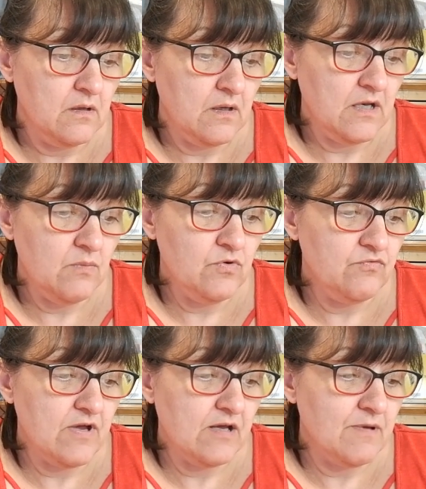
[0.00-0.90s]
And I would
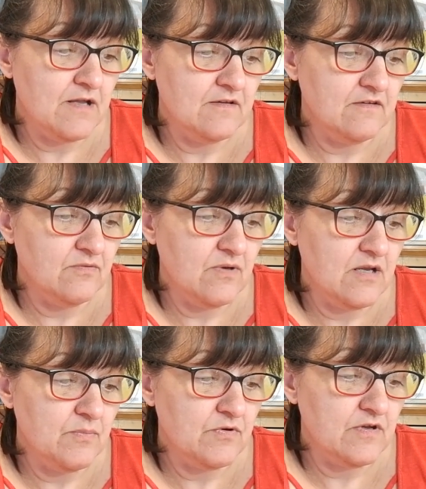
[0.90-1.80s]
recommend it to
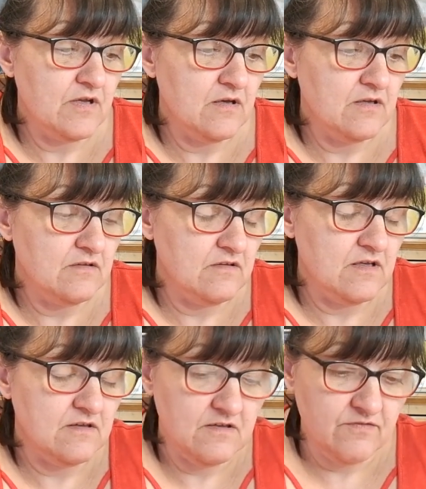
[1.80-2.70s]
anybody.
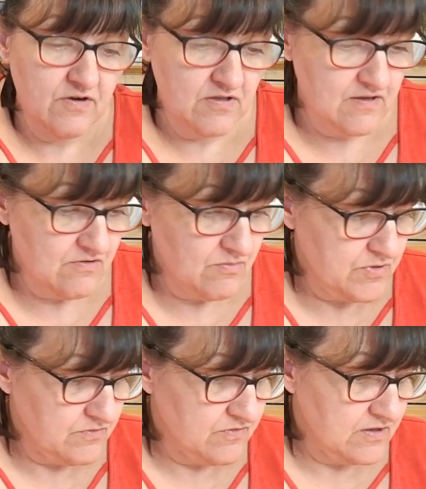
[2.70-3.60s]
It is very
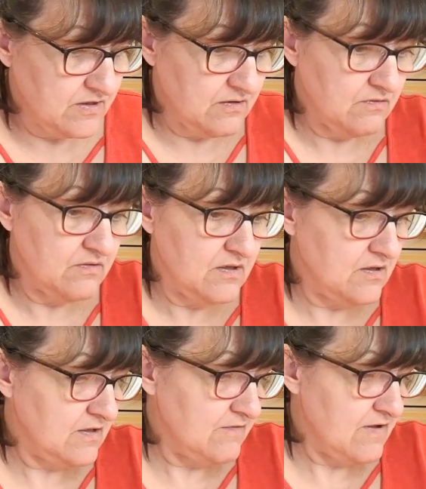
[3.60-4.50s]
therapeutic.
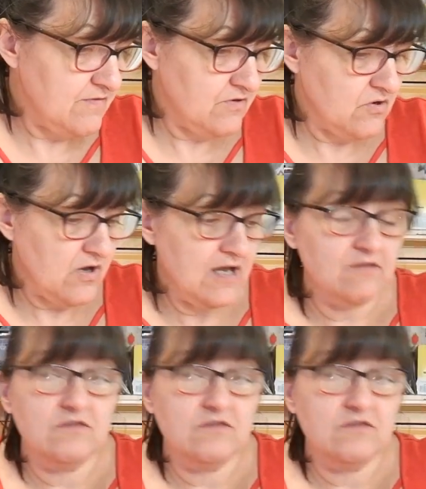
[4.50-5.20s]
They've even got how to